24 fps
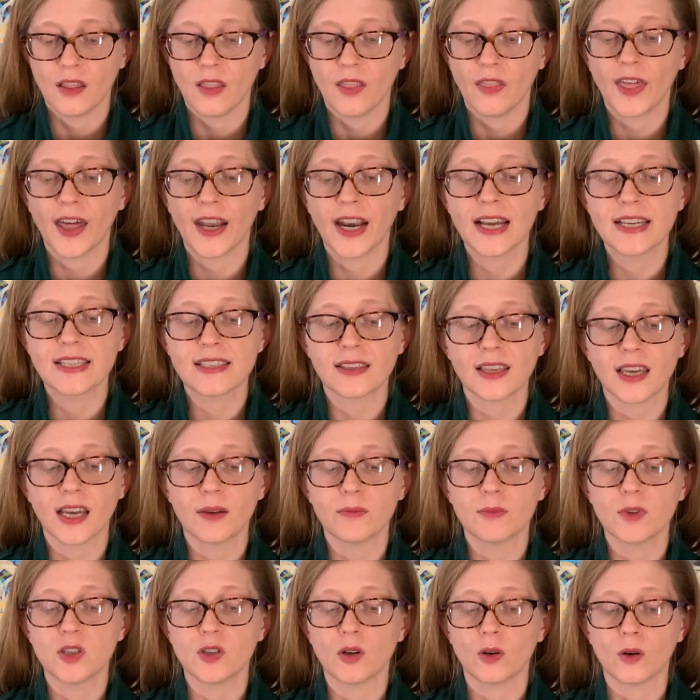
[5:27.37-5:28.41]
Then I
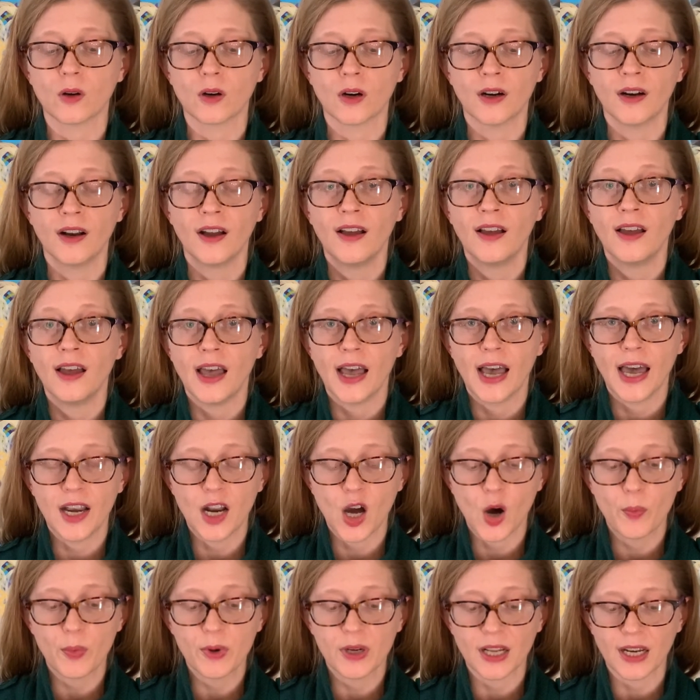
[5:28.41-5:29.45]
slammed the door and
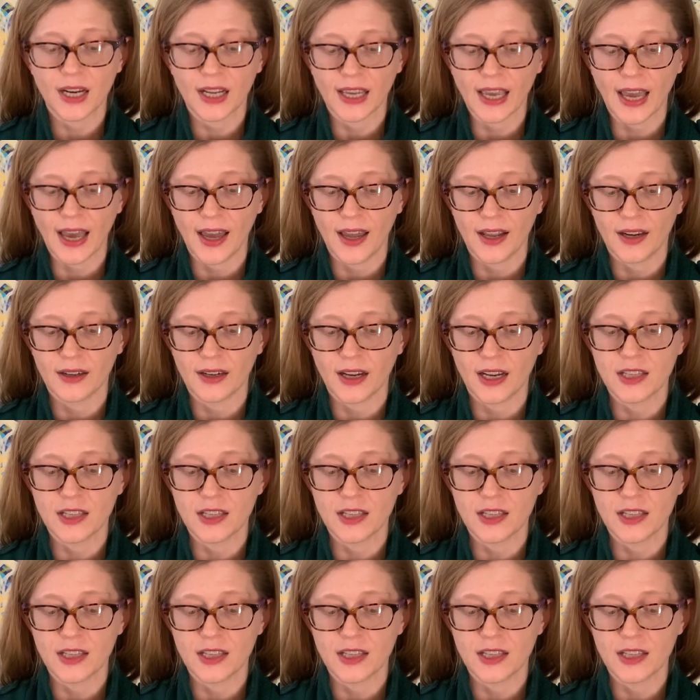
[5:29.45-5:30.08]
opened it again